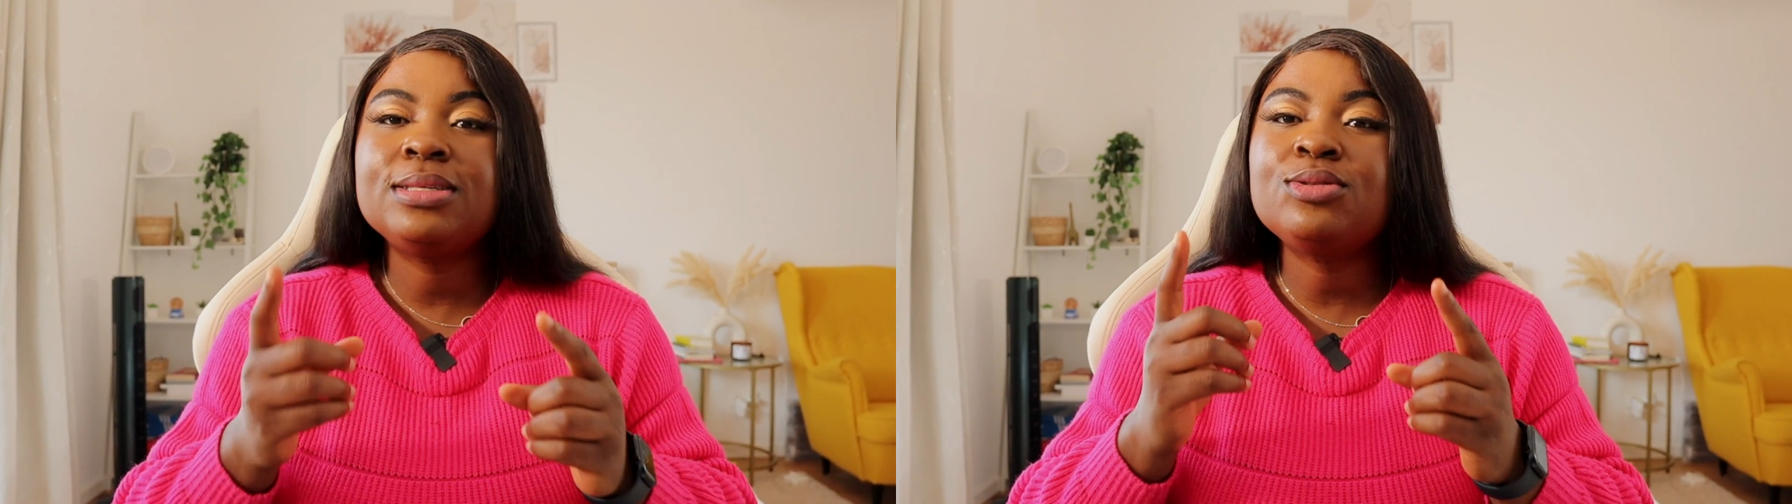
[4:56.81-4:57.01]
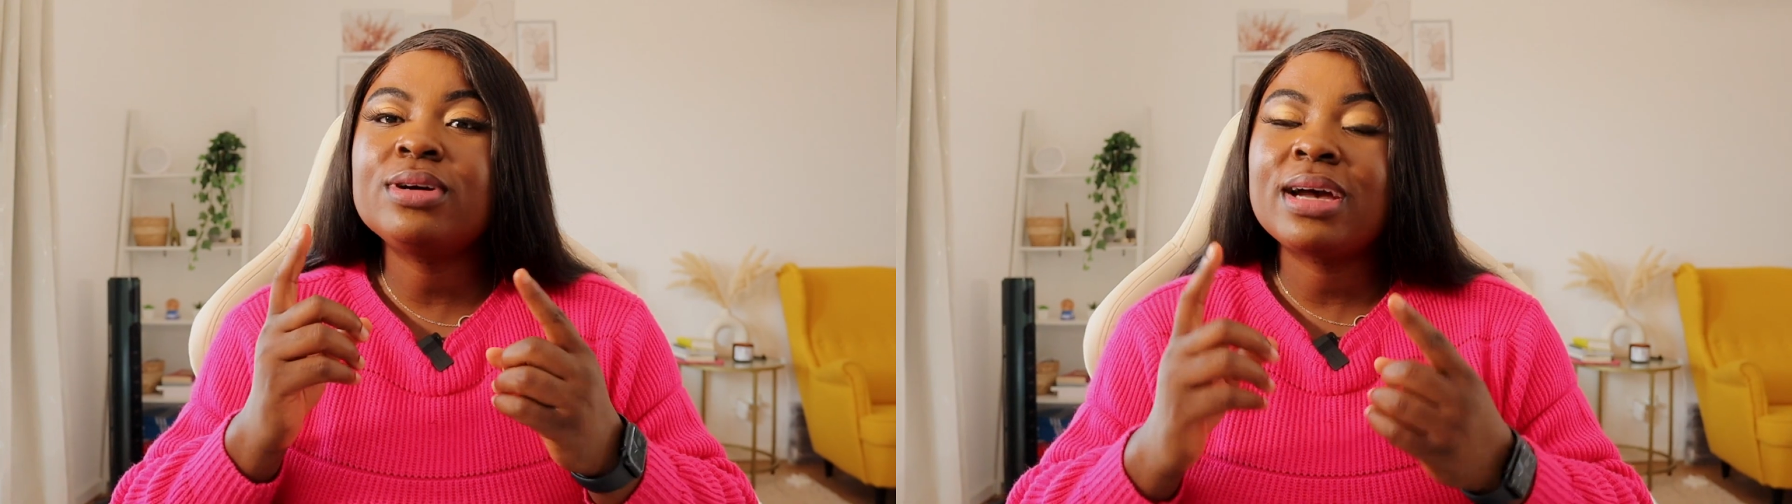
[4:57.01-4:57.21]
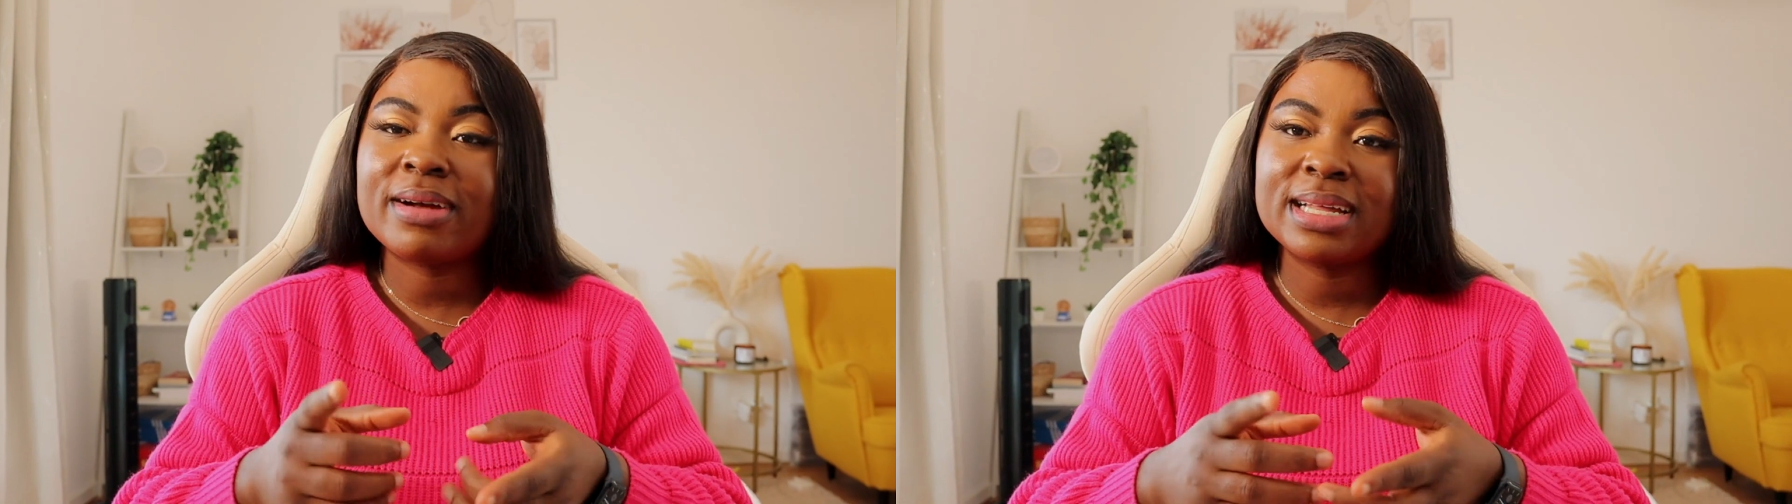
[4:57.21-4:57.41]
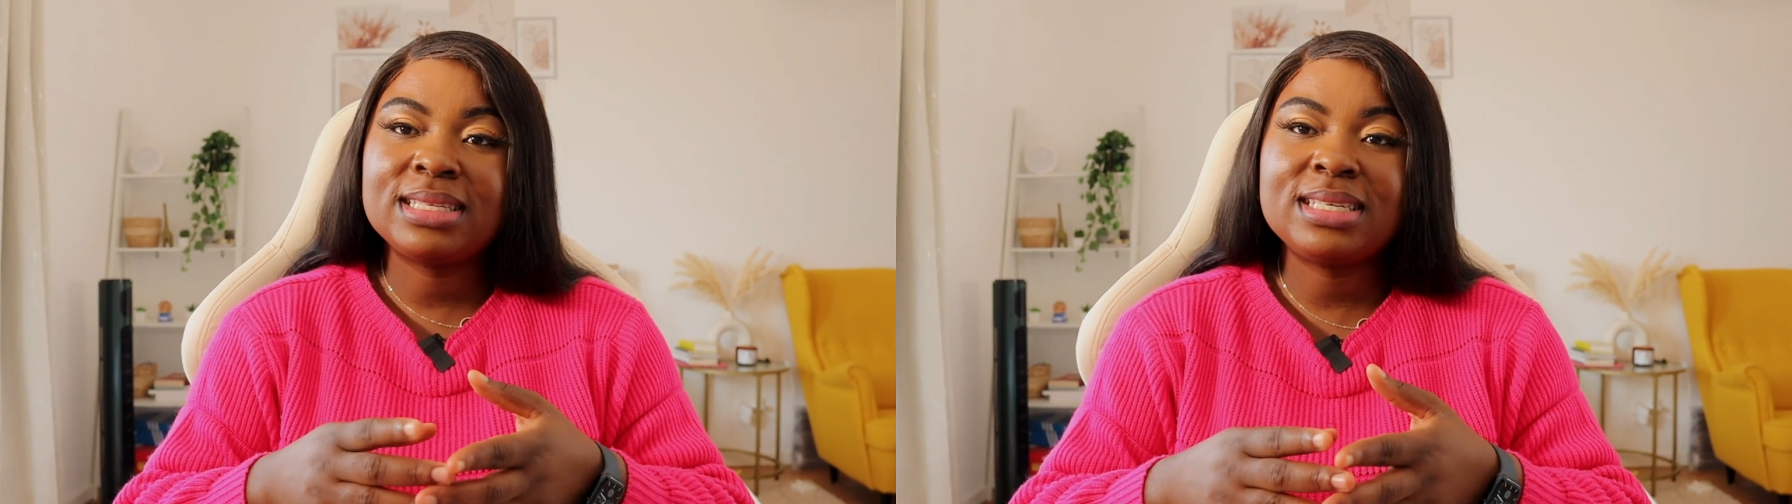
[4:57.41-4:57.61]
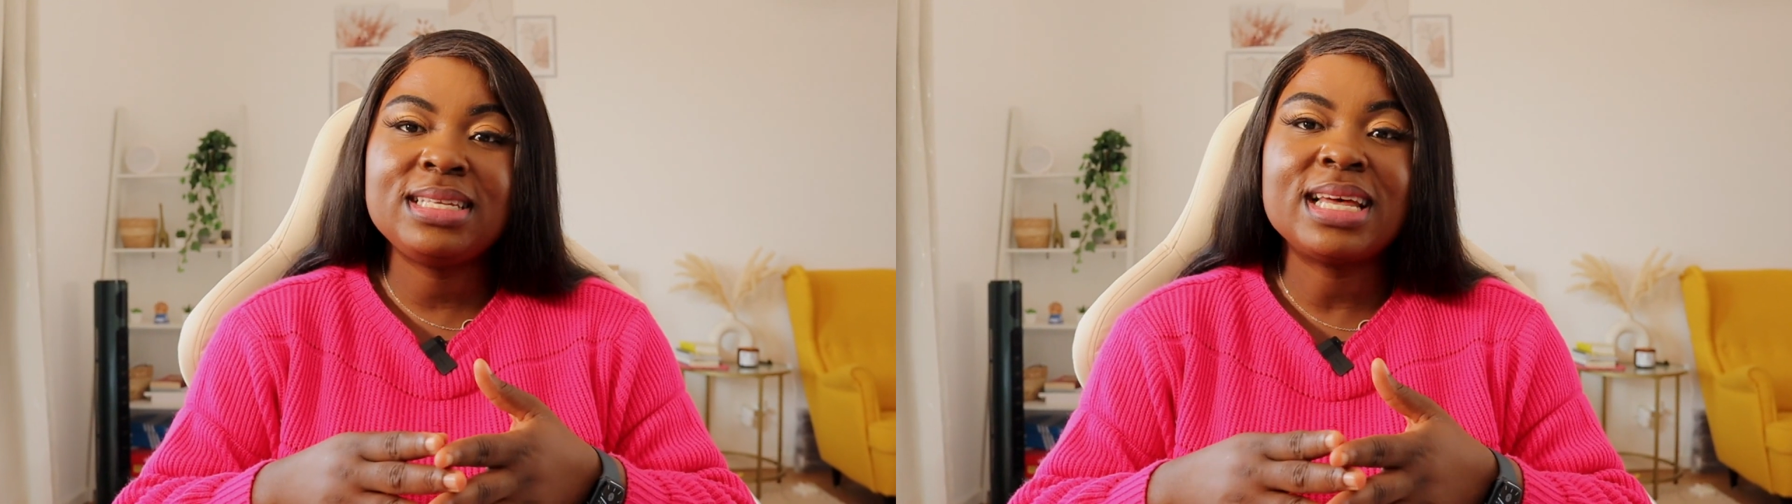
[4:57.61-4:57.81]
is no
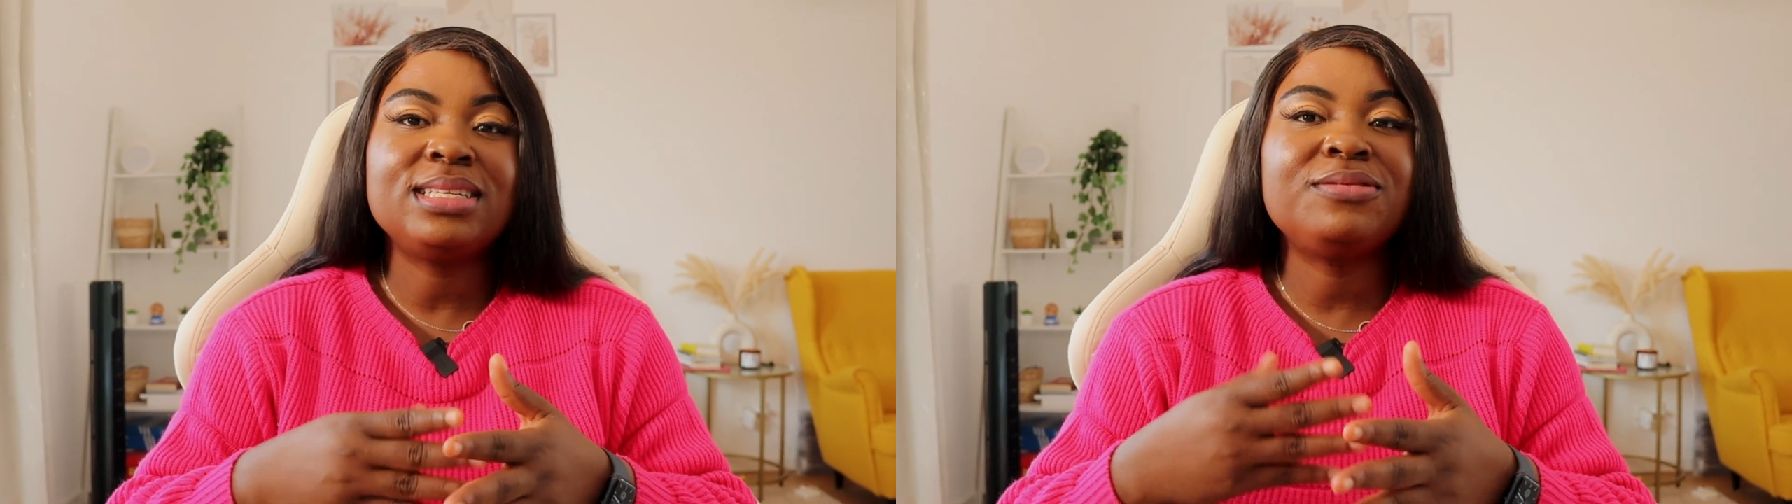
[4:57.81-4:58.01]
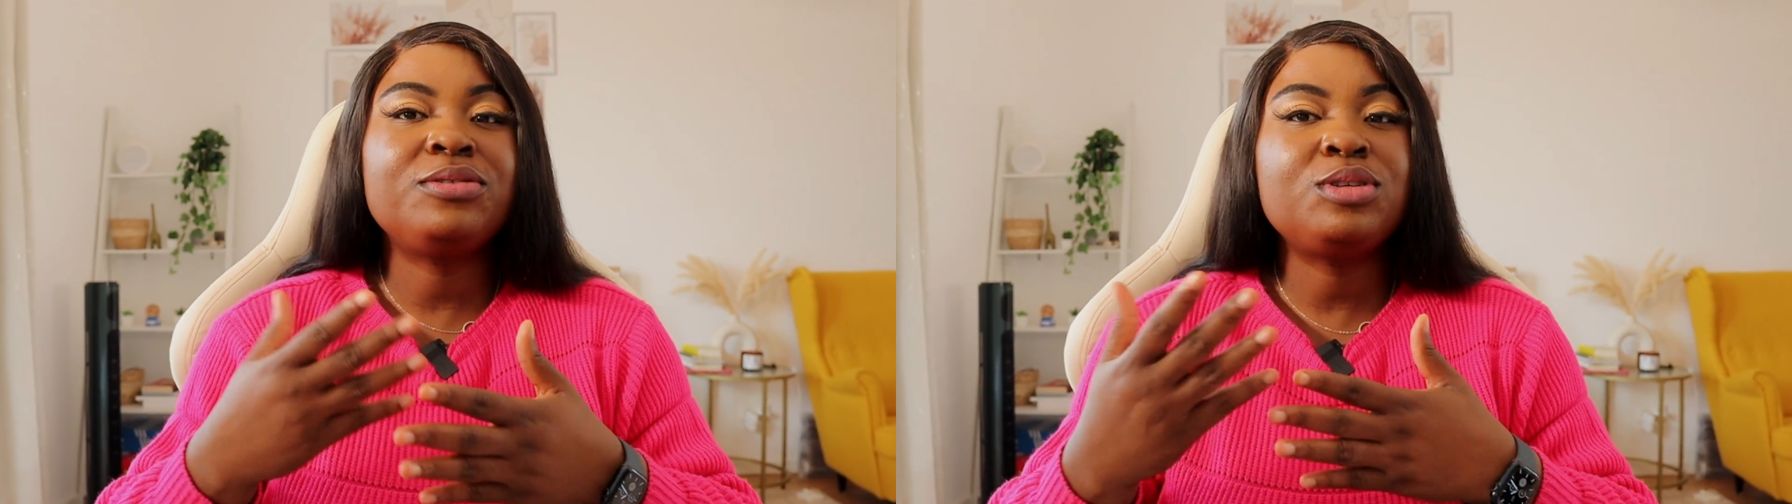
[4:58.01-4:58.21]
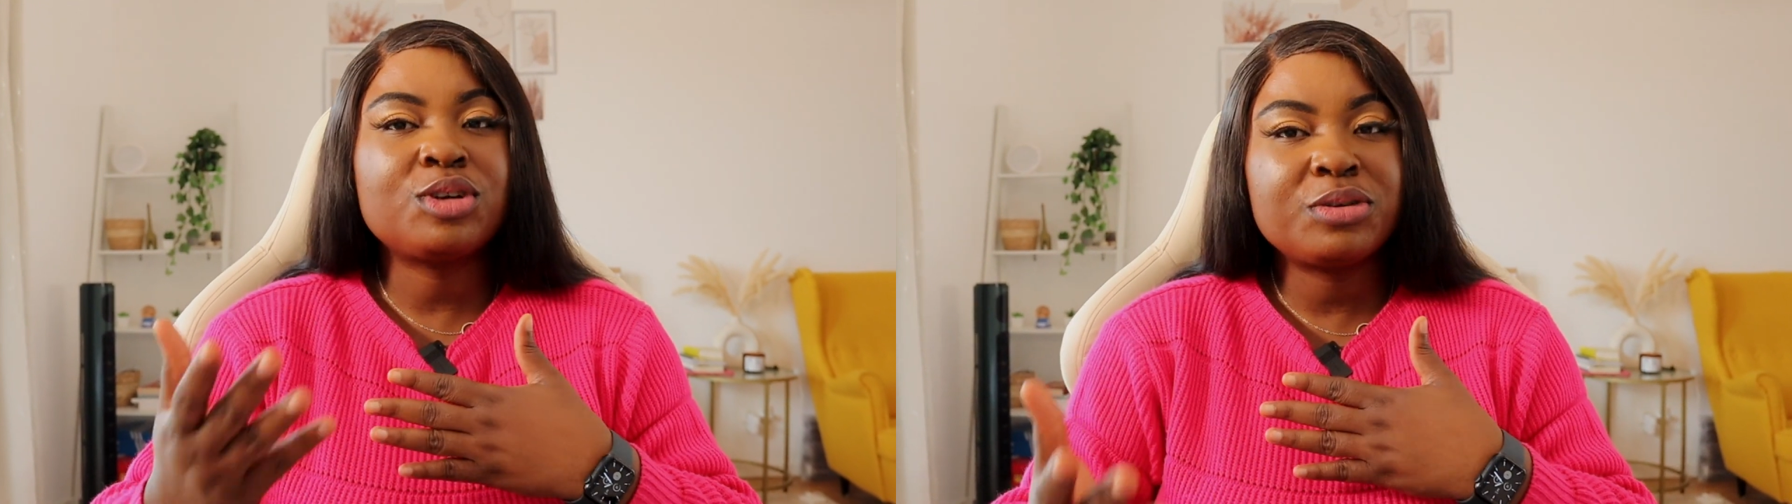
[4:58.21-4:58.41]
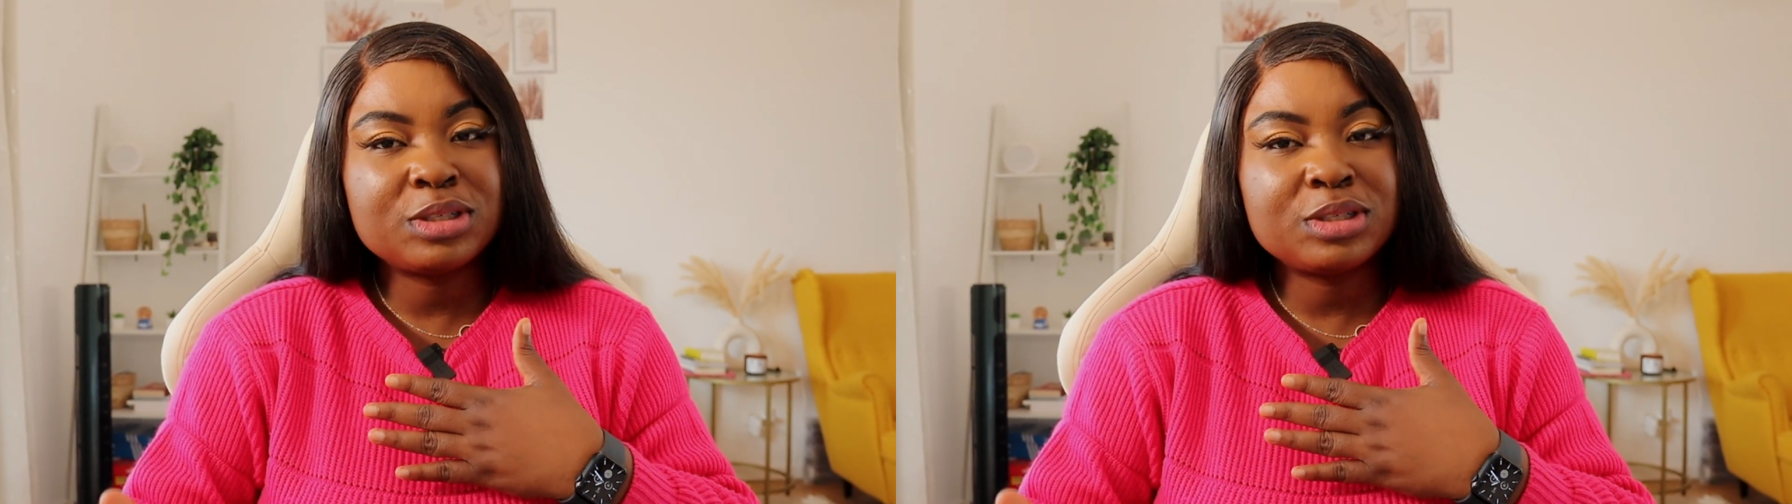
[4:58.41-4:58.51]
guarantee that the future